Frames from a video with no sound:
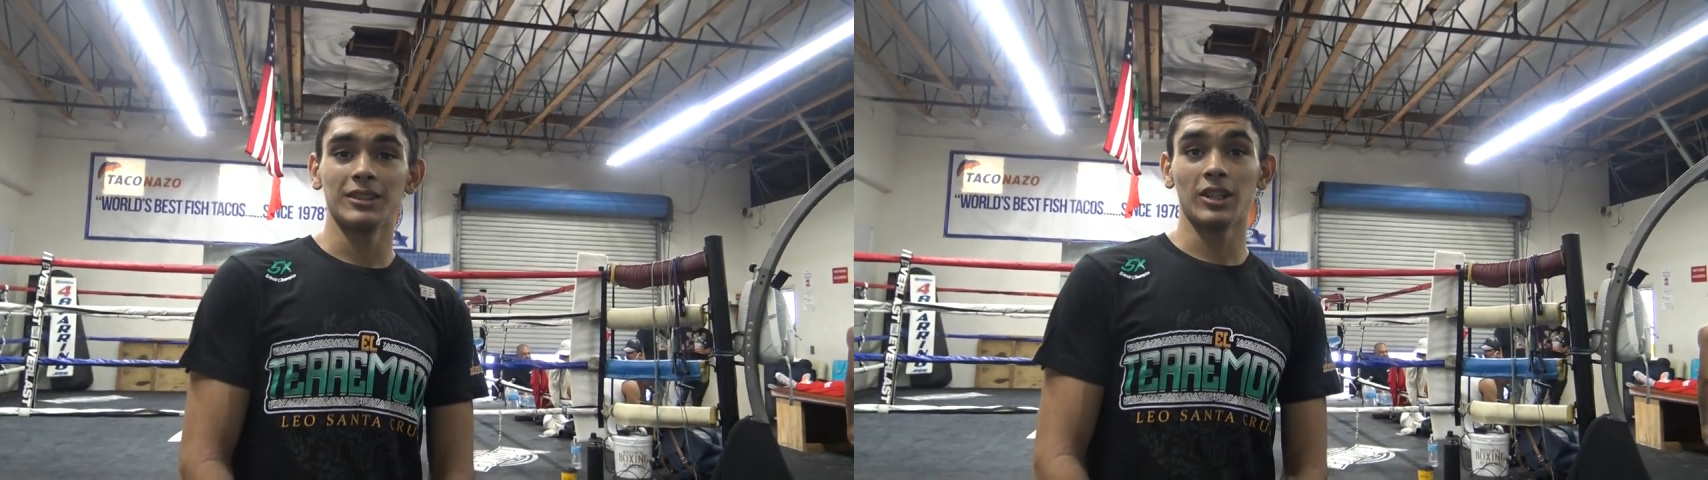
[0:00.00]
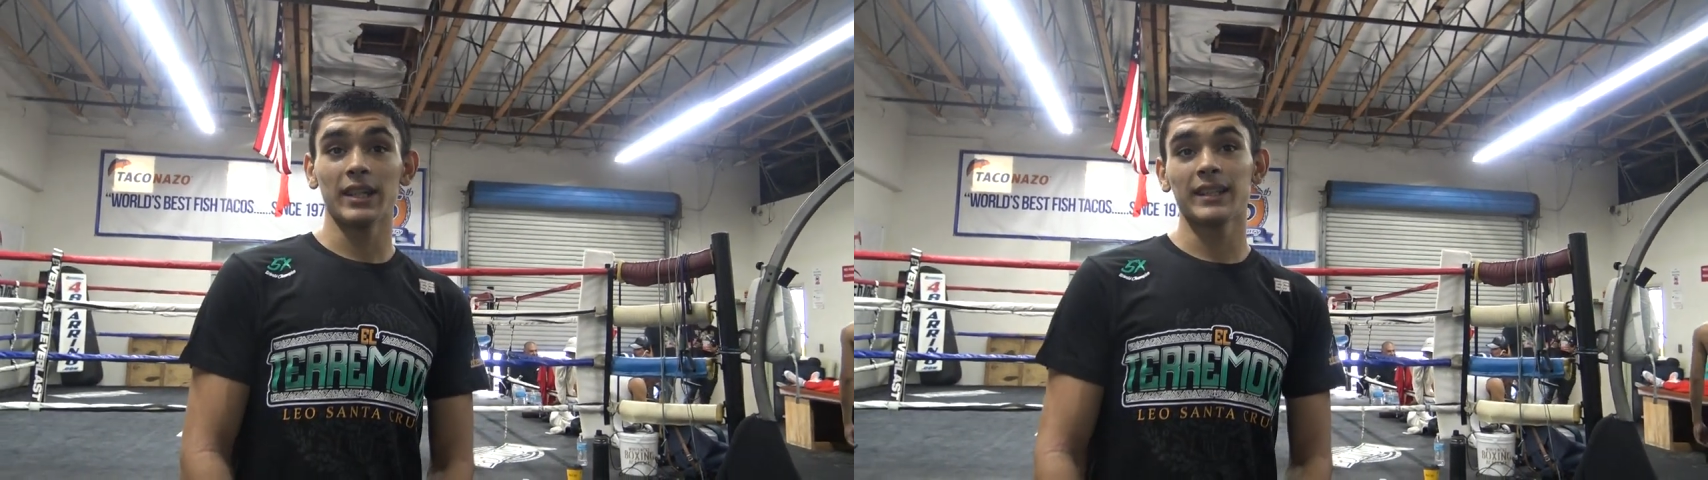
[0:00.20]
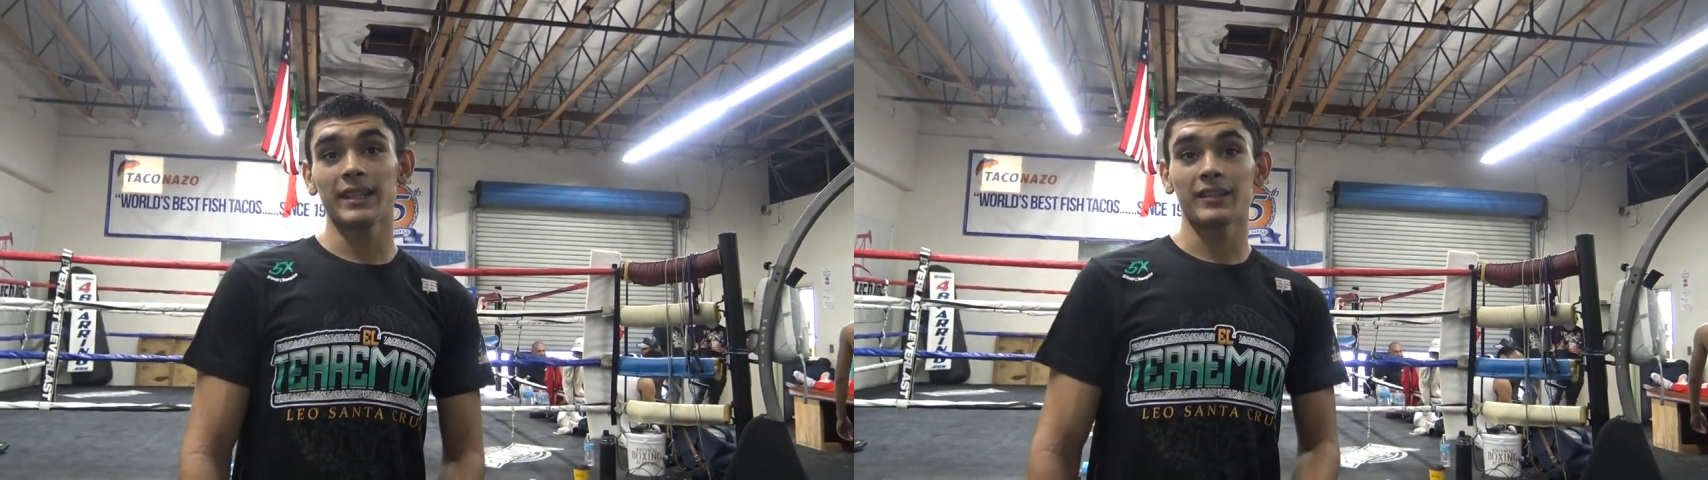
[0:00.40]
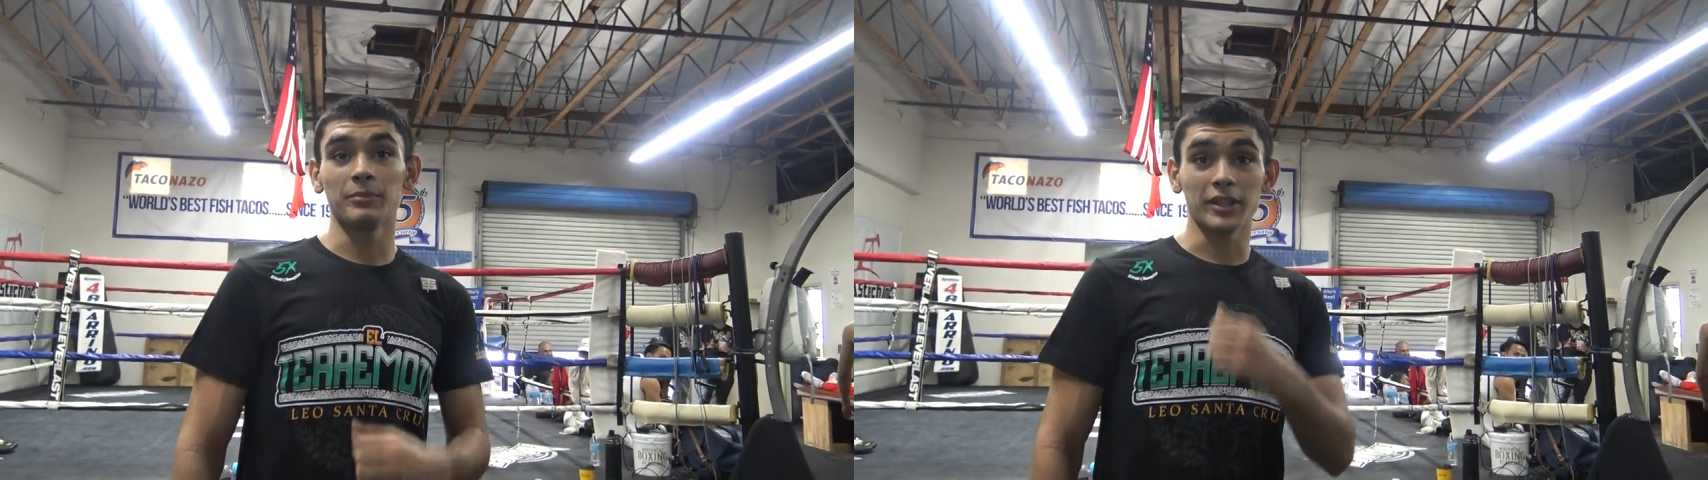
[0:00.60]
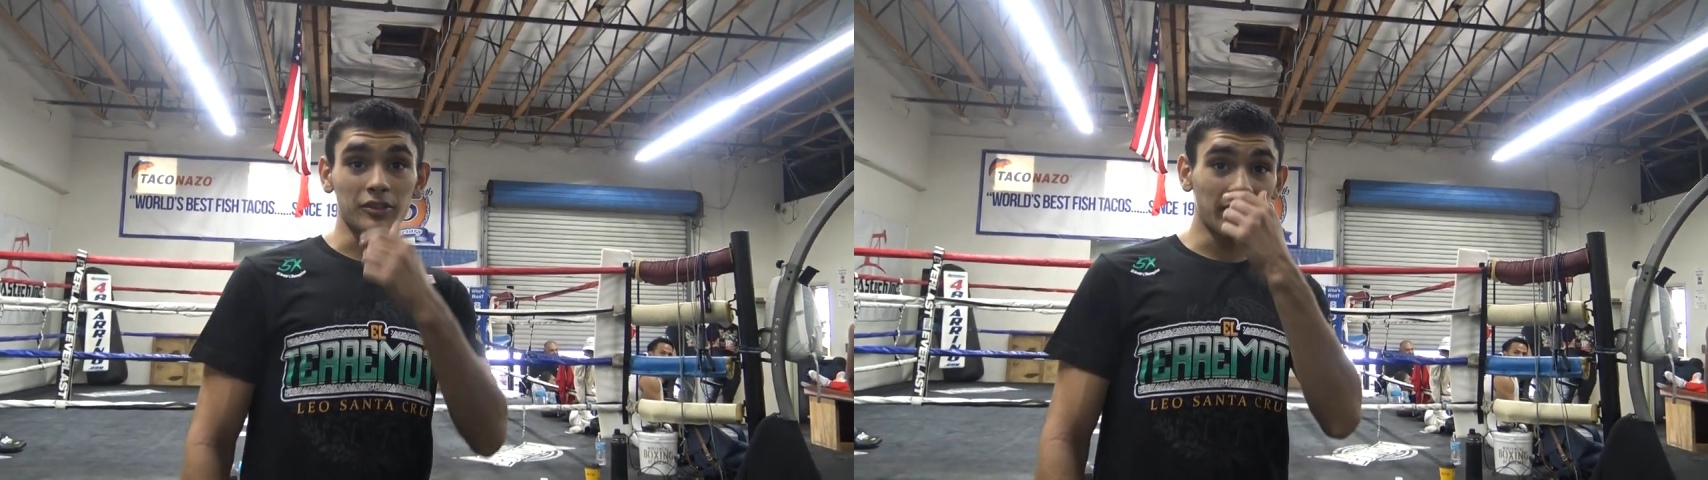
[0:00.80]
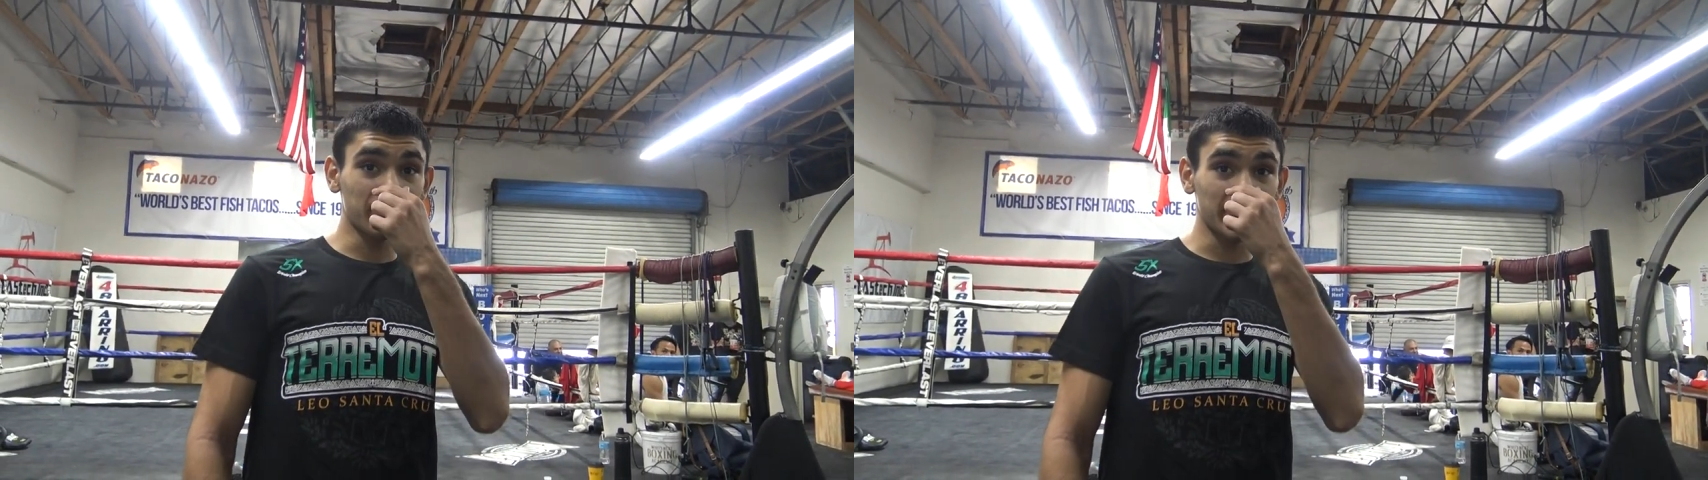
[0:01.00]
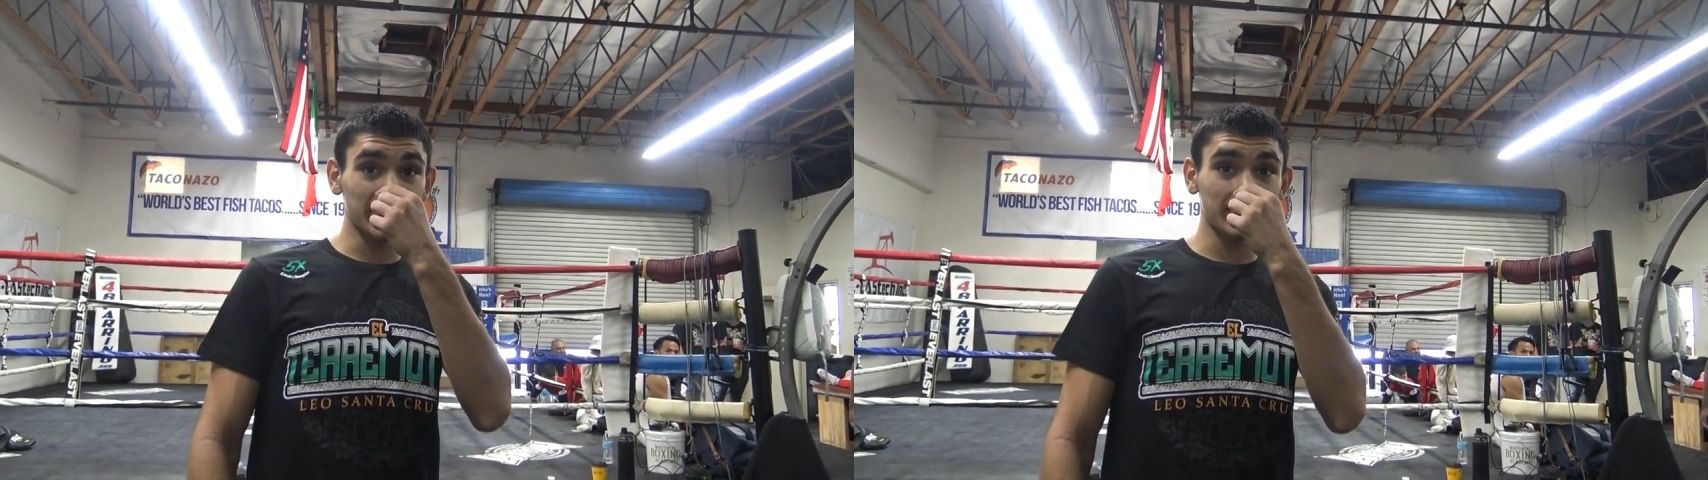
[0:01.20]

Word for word: Oh, I think it's gonna be a great fight.